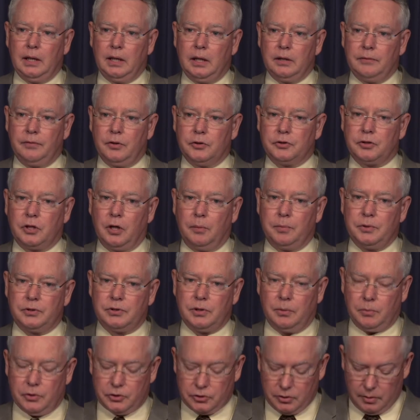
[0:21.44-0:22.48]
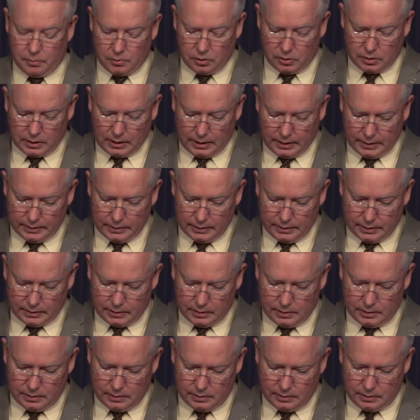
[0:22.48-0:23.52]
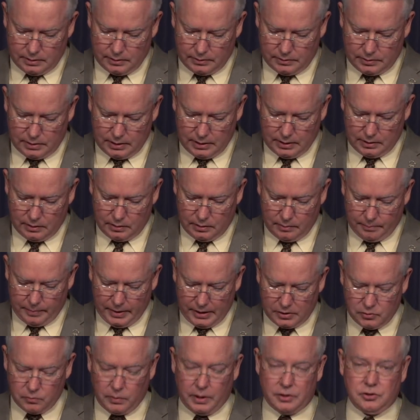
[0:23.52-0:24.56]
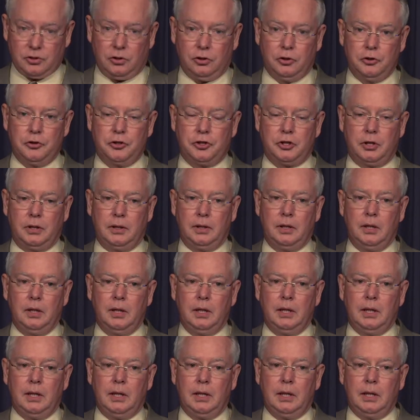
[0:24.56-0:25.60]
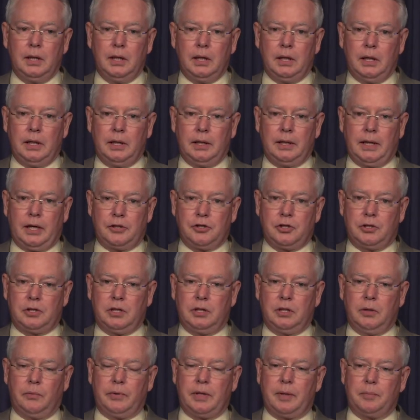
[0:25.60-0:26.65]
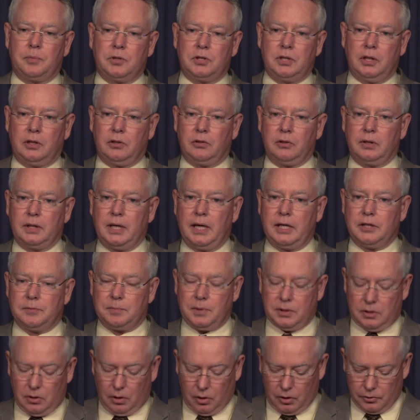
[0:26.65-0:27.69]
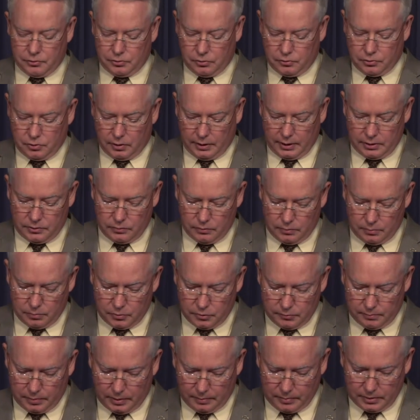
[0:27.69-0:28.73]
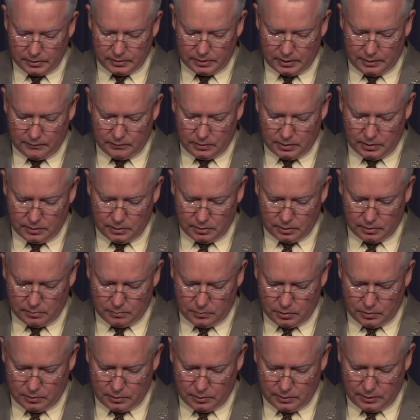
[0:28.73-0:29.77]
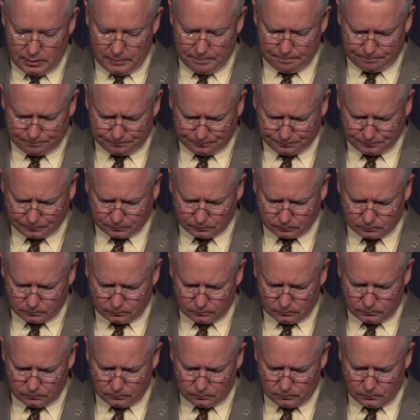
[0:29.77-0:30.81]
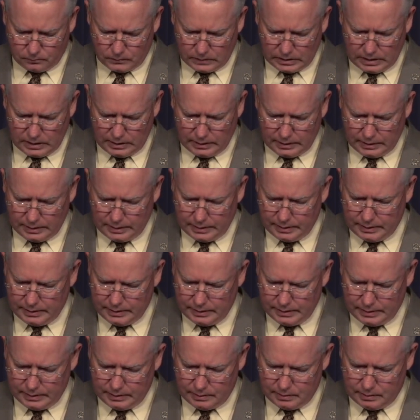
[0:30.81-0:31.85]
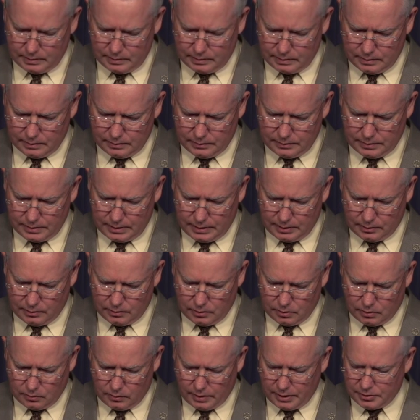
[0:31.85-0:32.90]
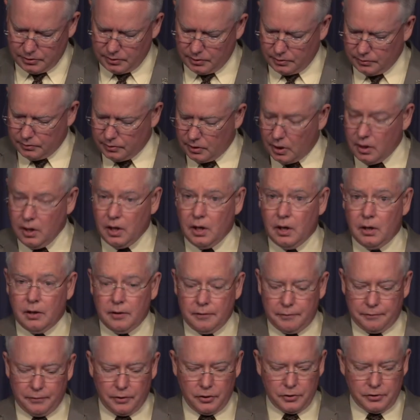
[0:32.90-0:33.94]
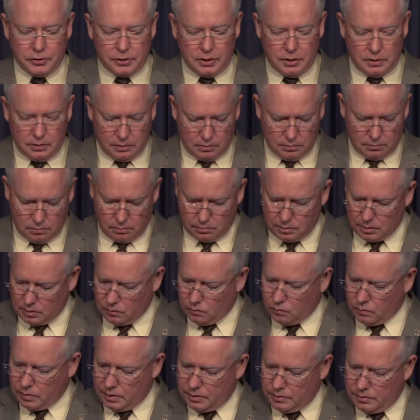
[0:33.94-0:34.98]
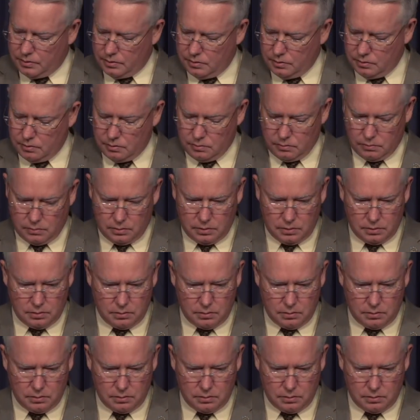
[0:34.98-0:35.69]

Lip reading: the full scope of someone's criminal conduct to seek the best resolution, and not just to deal with that particular case, but to also try to improve public safety in the community. And then I'll take your questions. First, I want to